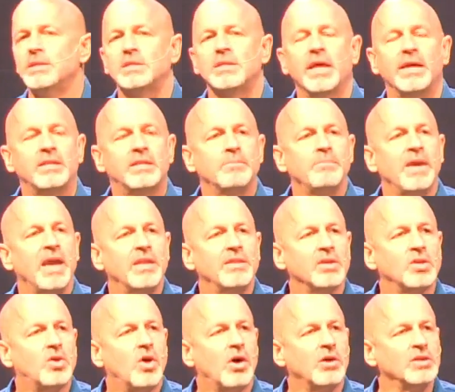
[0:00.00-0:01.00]
It's like the man
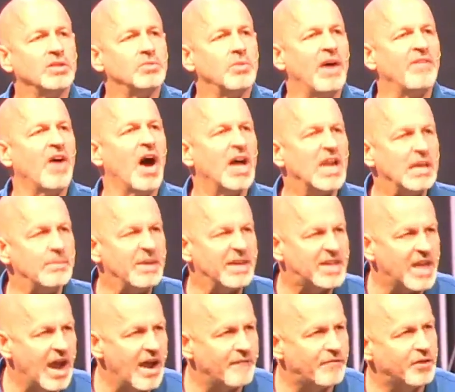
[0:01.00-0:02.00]
that called his wife, honey,
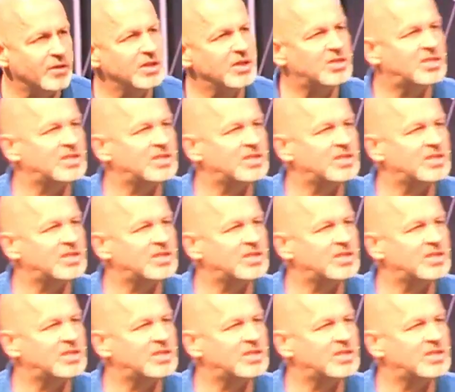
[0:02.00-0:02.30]
be careful,